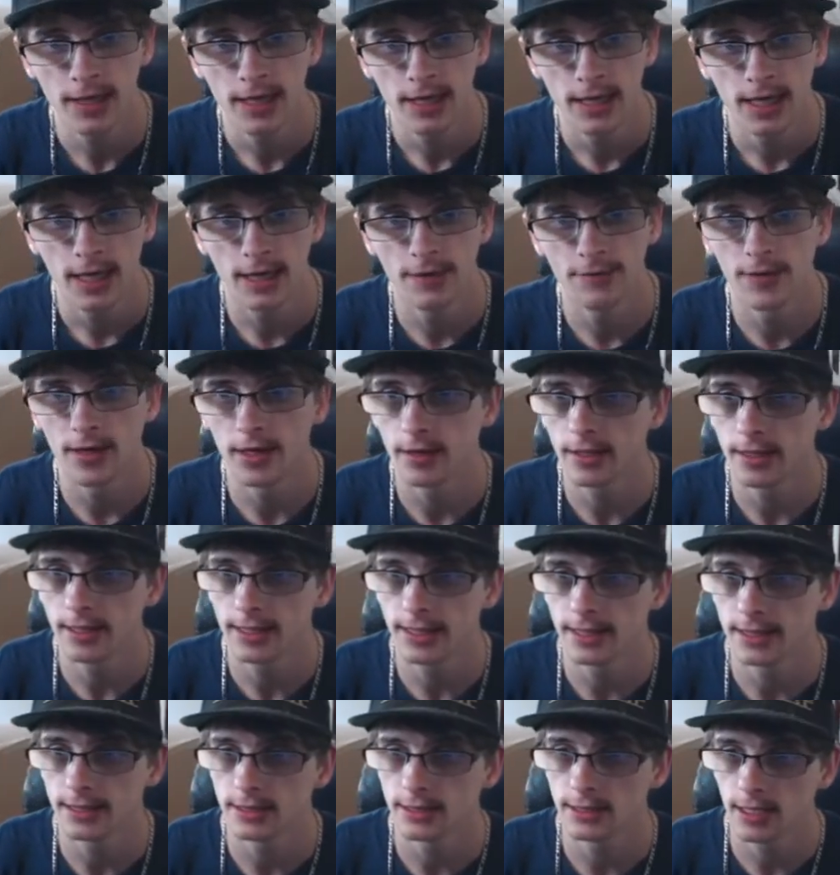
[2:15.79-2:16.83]
and there it
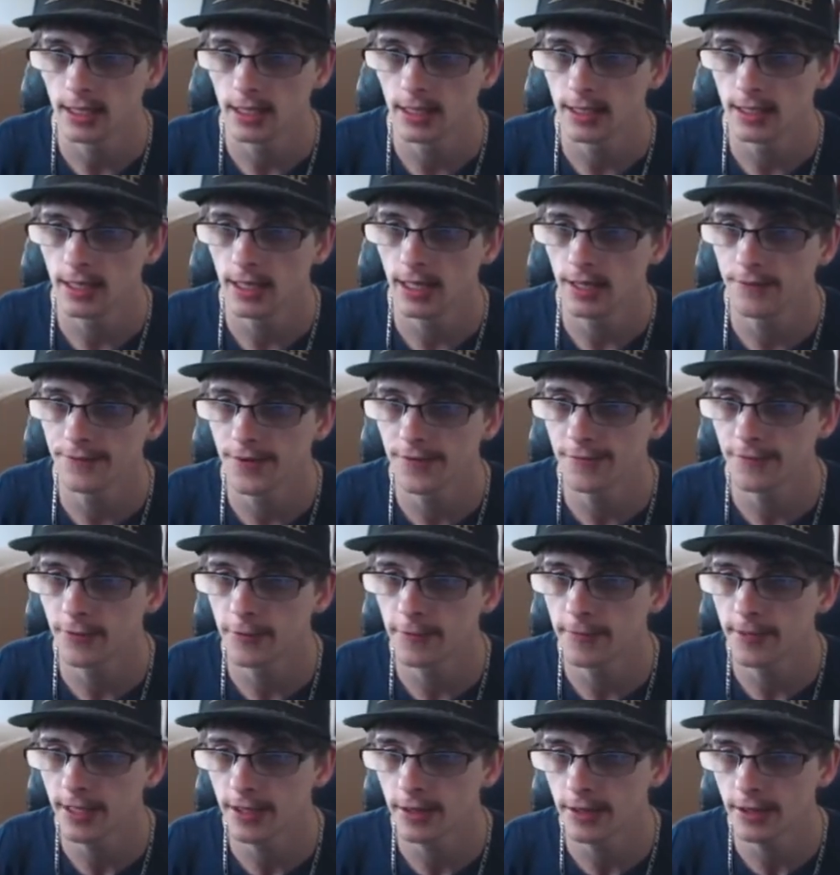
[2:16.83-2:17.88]
is. And then
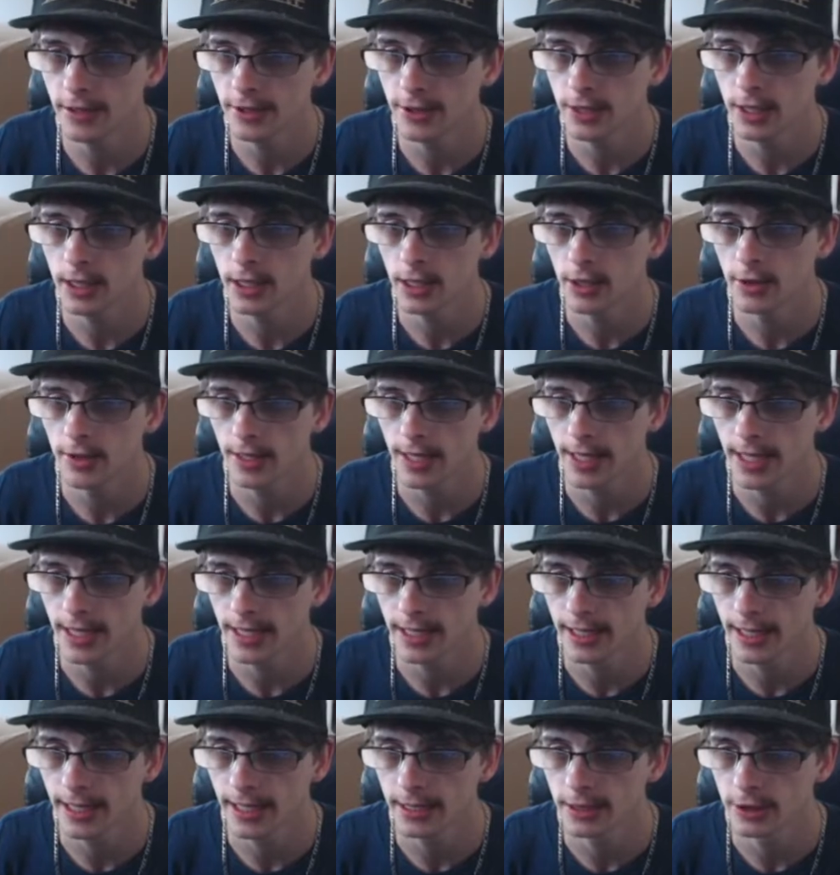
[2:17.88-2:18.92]
from here you can go
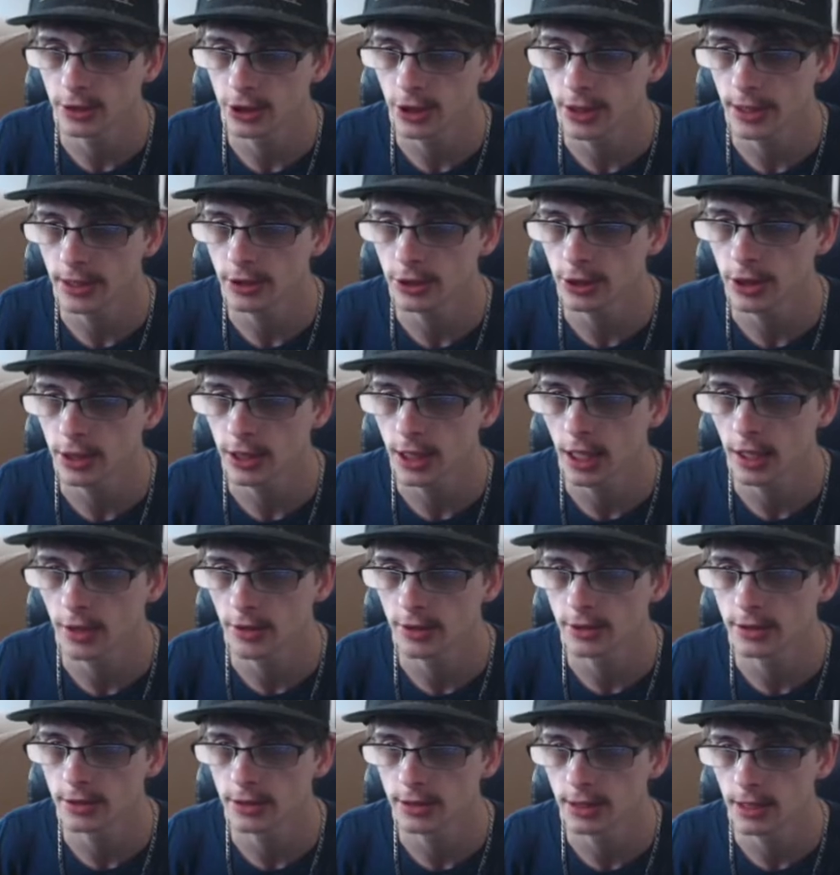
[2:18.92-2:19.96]
ahead and change your
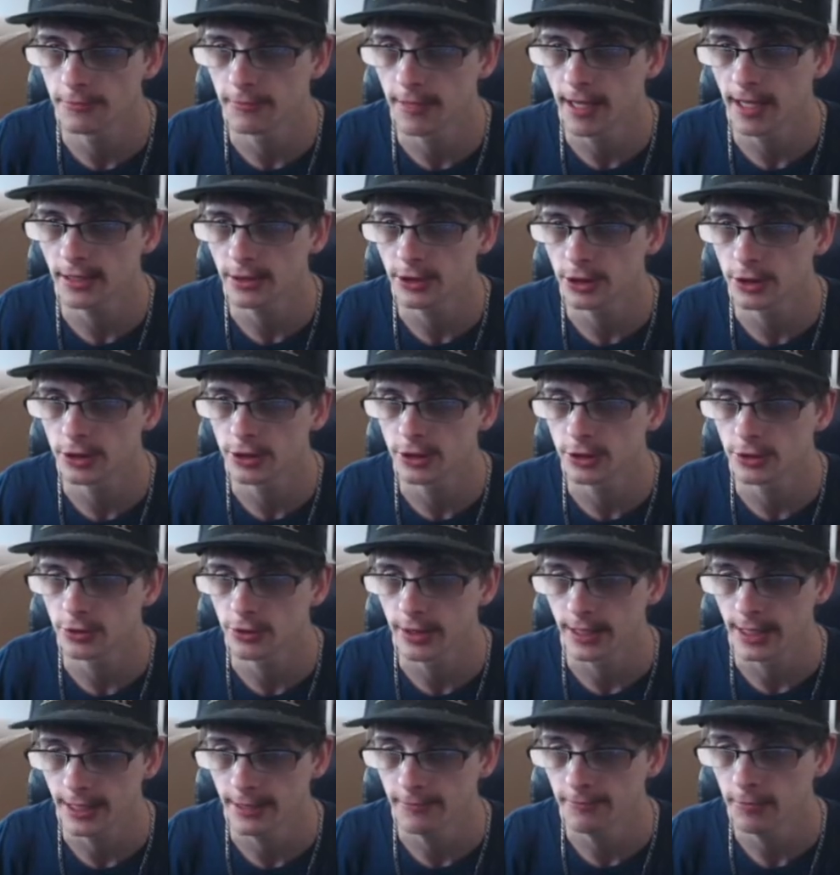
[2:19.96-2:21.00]
colors to match your
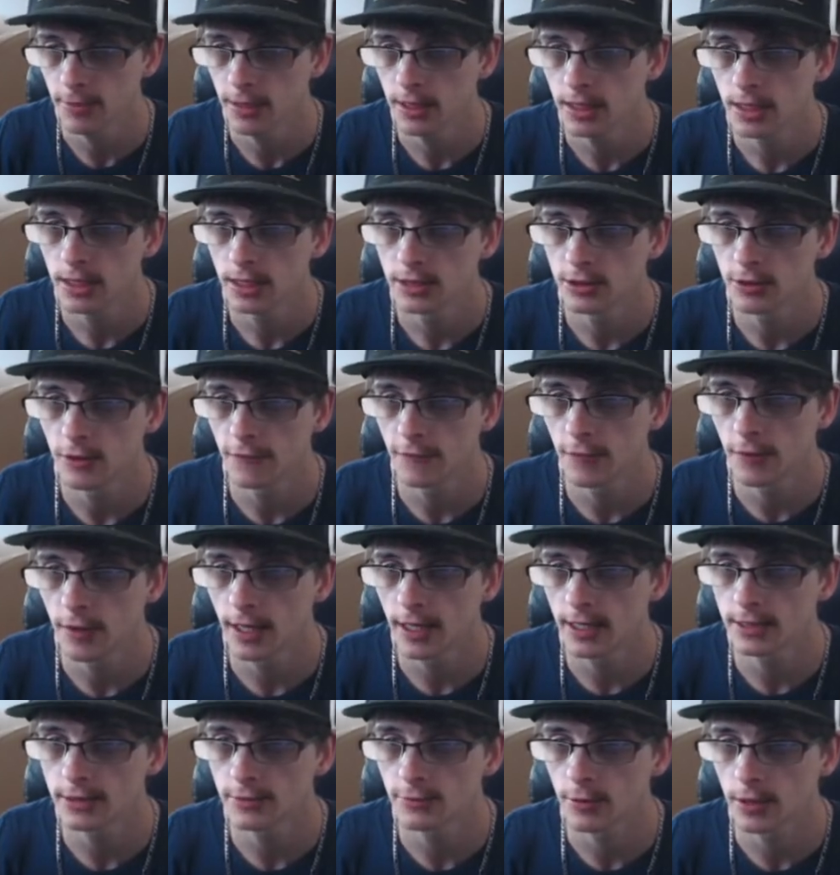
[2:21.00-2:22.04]
stream. So for
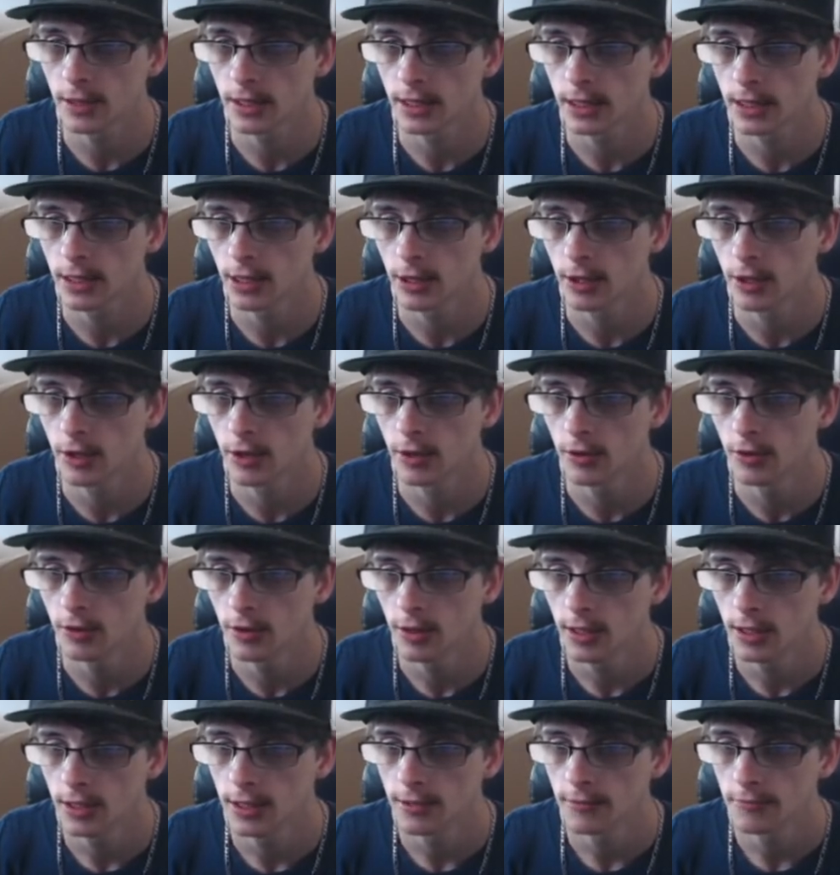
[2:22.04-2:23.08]
us, we're gonna go
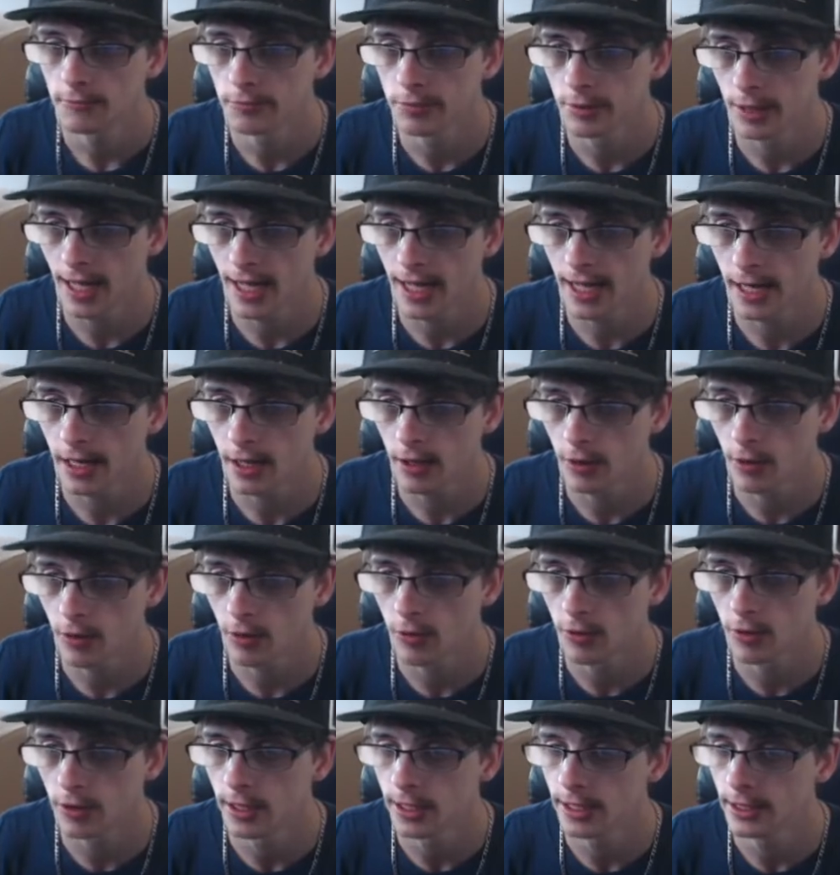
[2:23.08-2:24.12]
black,
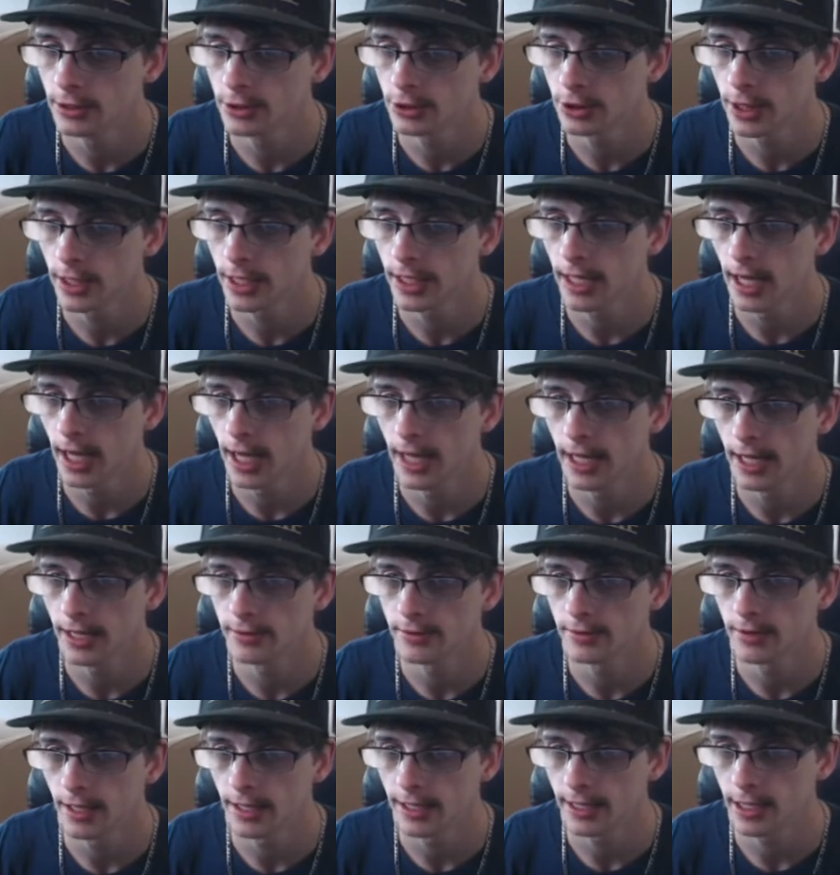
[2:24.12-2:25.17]
orange,
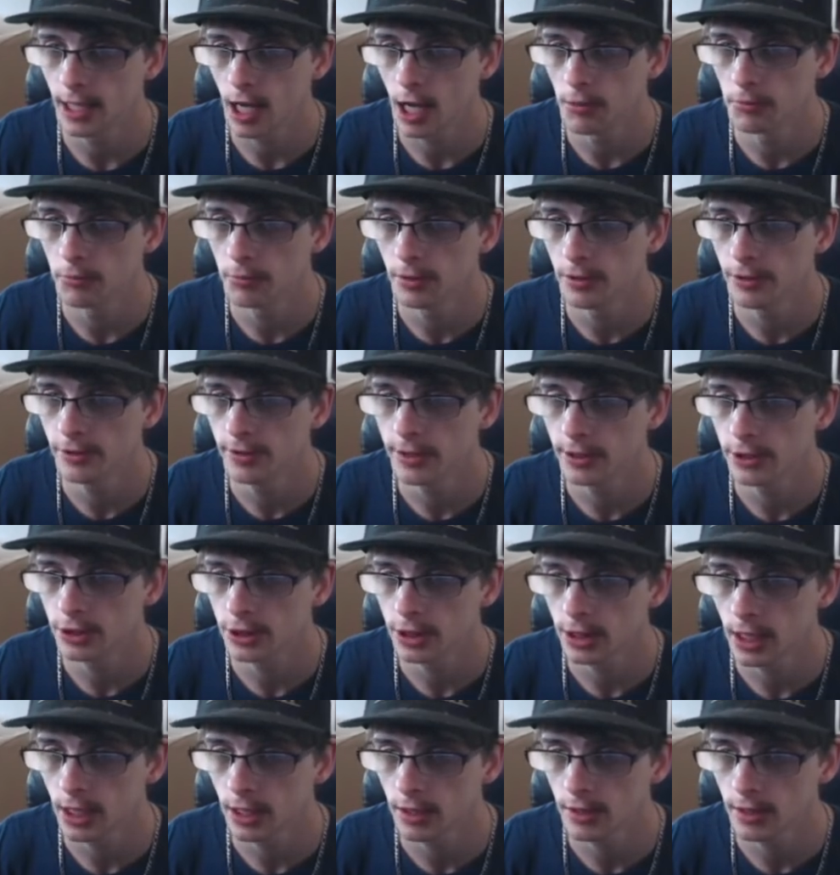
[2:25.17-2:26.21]
and like a bluish
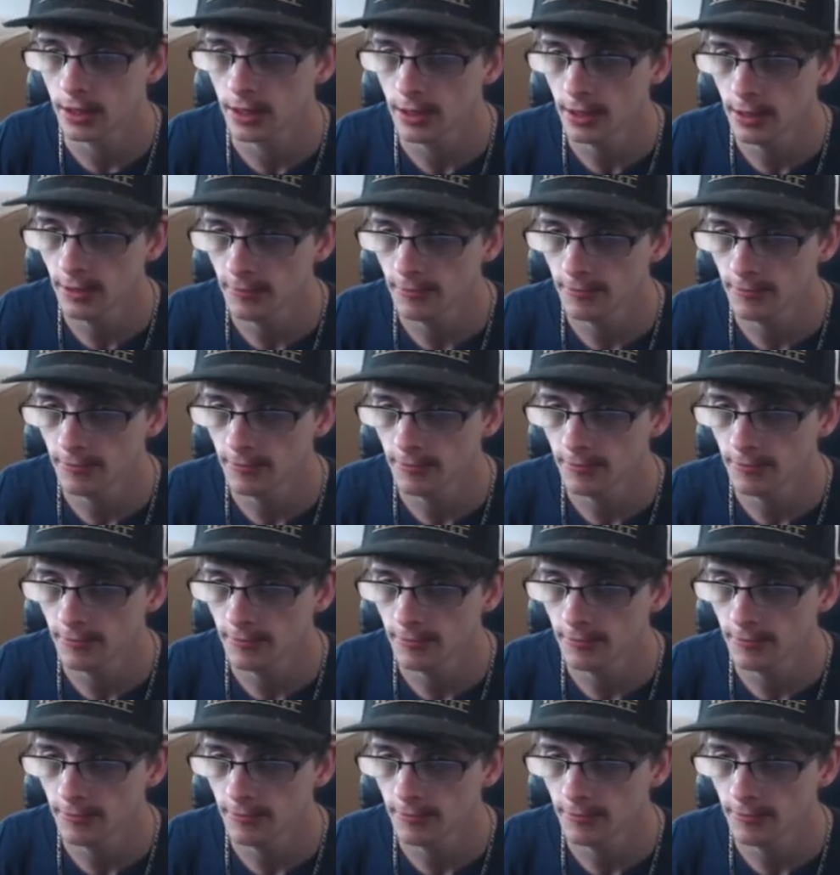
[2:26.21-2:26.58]
color.